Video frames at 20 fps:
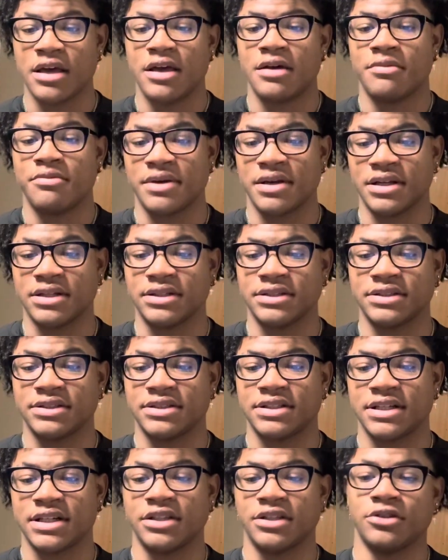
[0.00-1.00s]

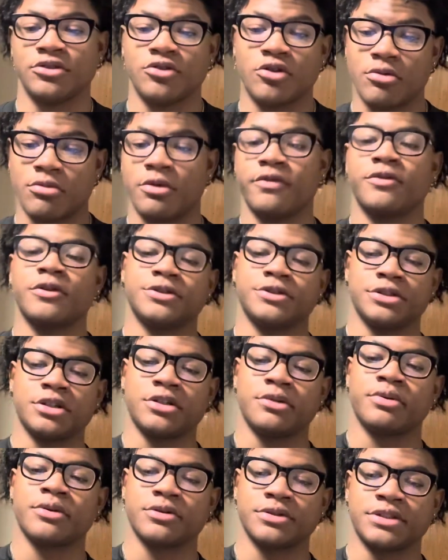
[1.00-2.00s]
means in the normal version of
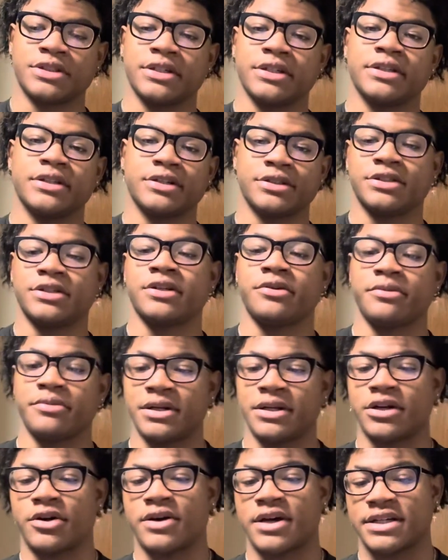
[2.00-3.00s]
the protein, there's an
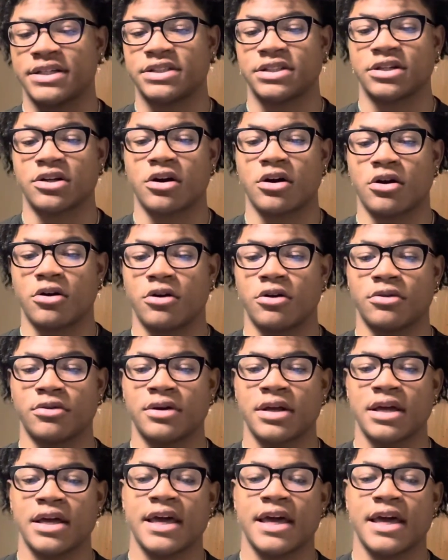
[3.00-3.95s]
amino acid called